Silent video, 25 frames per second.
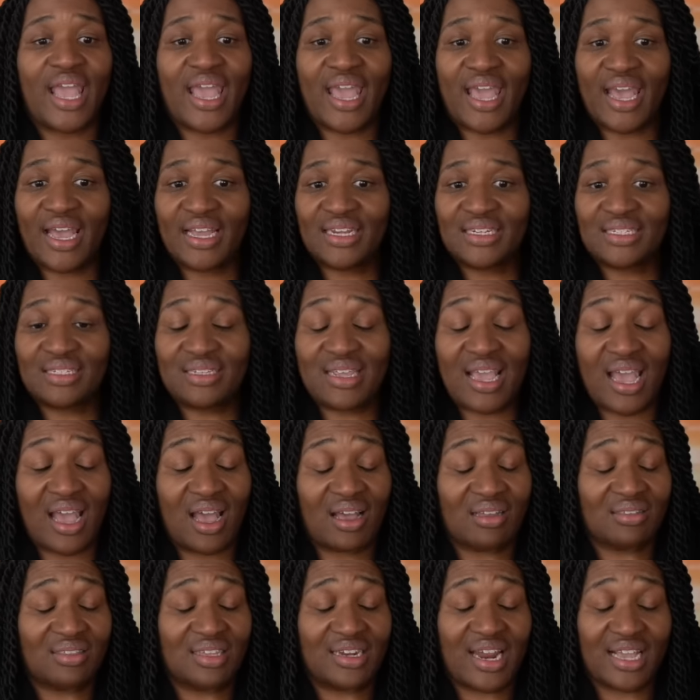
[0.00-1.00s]
And
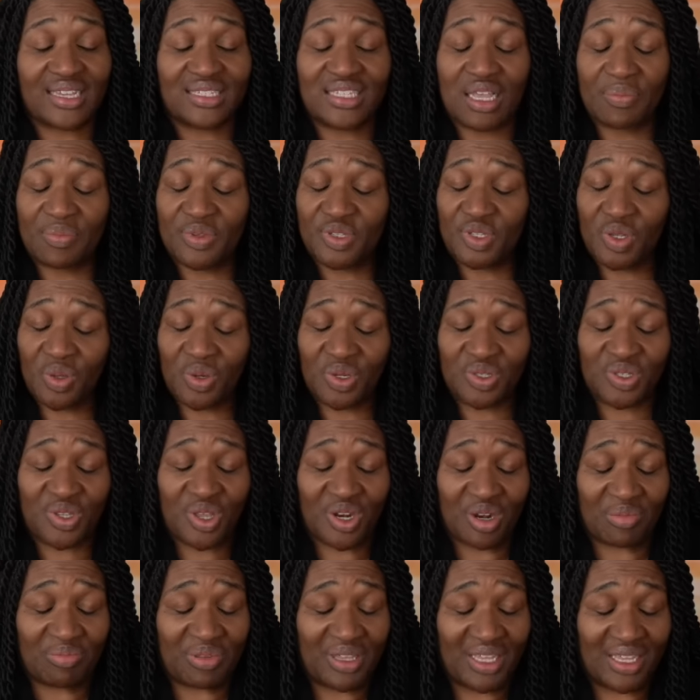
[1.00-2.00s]
yeah, the next episode is
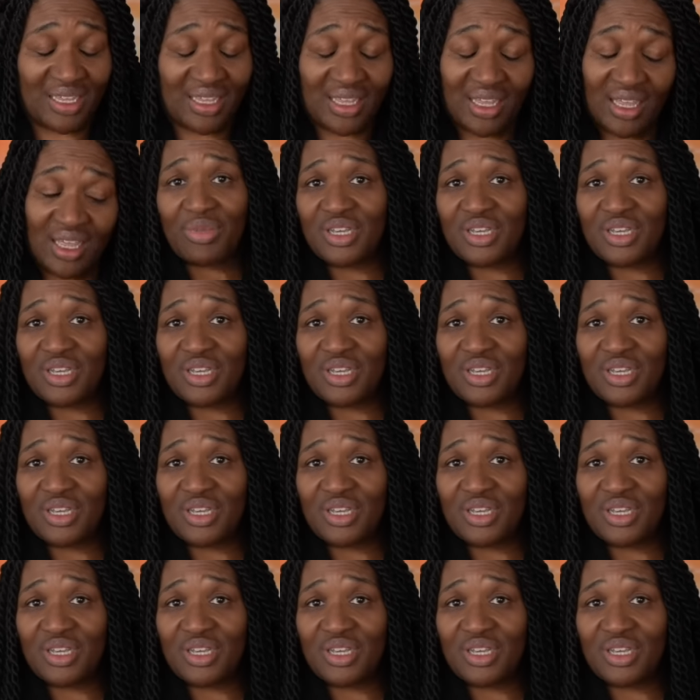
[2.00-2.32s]
gonna be,